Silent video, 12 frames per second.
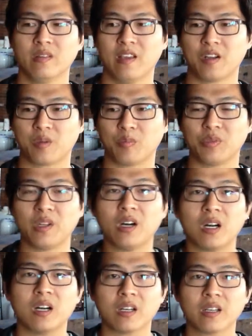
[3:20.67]
And our
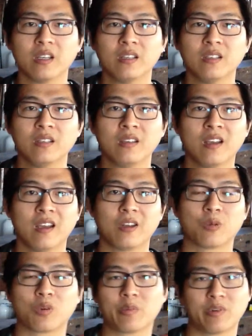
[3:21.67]
blog and
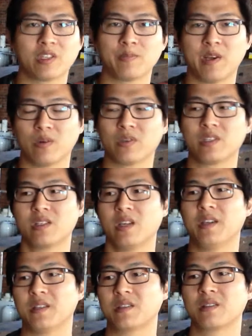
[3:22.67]
our WordPress powered
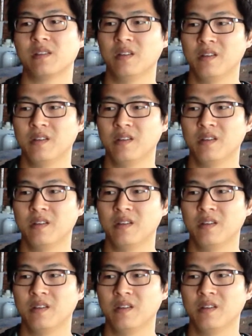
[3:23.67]
sites